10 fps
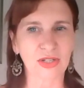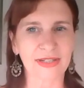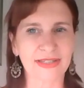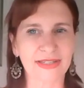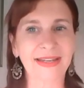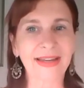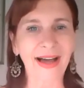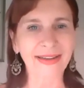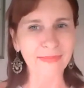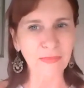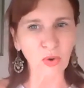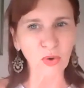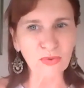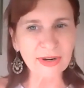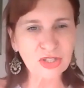Angeles, and I am
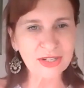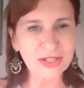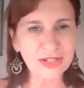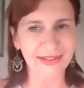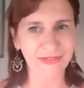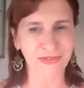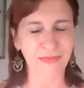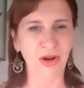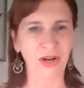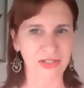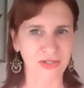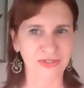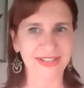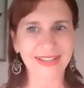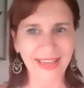originally from
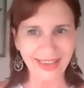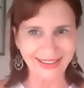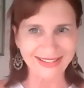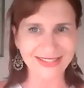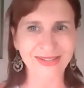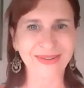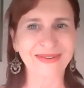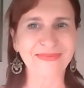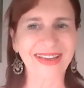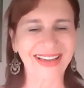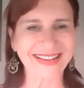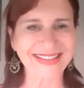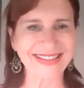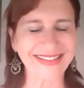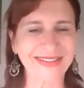Austria, hence you hear my
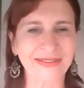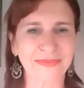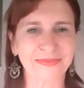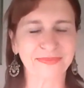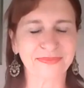accent.